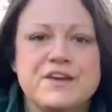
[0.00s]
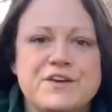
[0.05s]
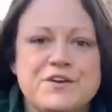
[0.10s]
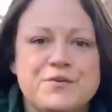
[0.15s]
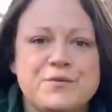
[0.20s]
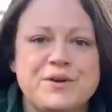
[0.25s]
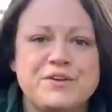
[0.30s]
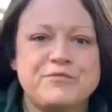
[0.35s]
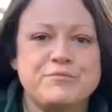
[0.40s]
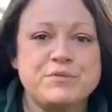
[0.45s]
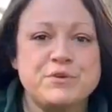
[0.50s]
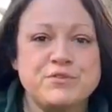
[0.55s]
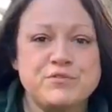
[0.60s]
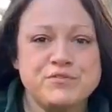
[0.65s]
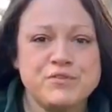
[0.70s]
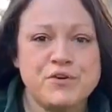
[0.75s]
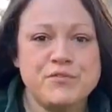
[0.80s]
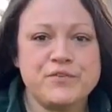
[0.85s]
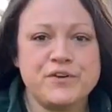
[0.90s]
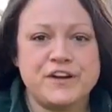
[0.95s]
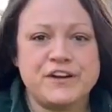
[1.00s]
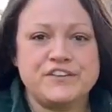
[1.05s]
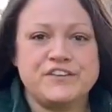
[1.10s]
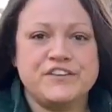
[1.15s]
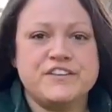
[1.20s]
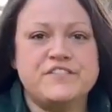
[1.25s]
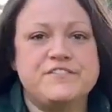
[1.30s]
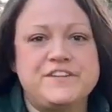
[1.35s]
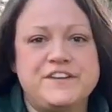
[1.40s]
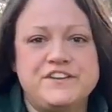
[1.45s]
We've moved over into
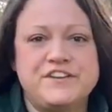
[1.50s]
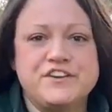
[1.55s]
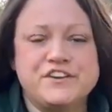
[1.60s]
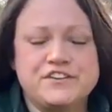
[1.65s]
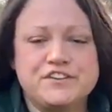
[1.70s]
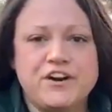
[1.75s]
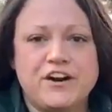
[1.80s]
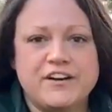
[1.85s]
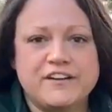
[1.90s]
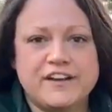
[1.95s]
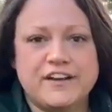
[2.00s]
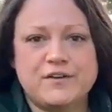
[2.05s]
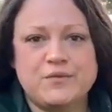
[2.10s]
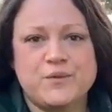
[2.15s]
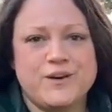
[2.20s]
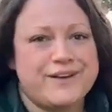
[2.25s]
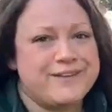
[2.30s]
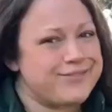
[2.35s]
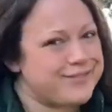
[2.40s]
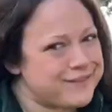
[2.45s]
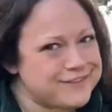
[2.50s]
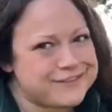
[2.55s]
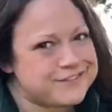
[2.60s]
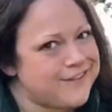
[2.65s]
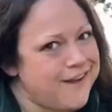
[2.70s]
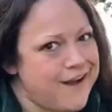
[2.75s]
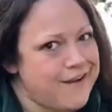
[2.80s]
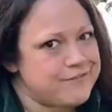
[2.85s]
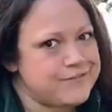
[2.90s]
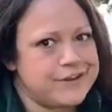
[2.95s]
the vineyard garden where there's
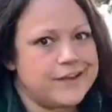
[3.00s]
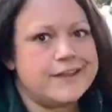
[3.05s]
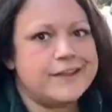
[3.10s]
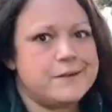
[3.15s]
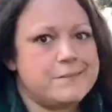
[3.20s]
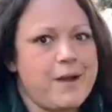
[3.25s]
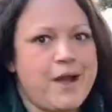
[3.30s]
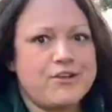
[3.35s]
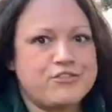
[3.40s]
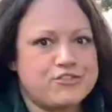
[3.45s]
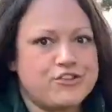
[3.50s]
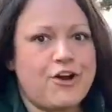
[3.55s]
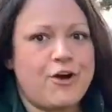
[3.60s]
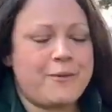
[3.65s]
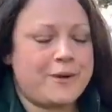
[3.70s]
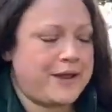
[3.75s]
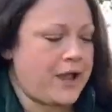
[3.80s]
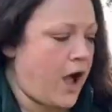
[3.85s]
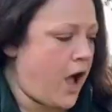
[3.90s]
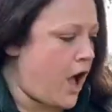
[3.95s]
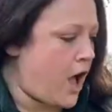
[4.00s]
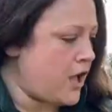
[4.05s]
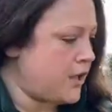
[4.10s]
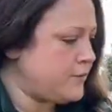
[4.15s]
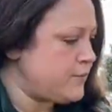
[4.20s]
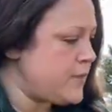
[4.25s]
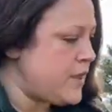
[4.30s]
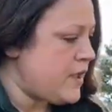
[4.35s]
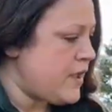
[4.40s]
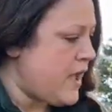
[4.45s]
not really much going
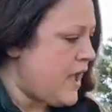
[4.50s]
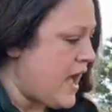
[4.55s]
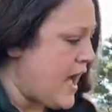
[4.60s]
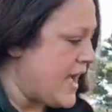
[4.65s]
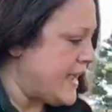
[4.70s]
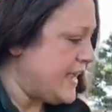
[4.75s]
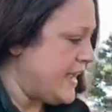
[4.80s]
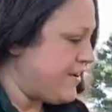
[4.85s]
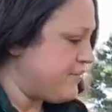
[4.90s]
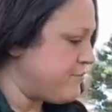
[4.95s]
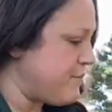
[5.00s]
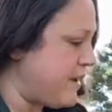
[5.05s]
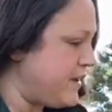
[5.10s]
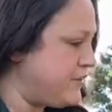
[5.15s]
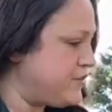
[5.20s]
on. I have my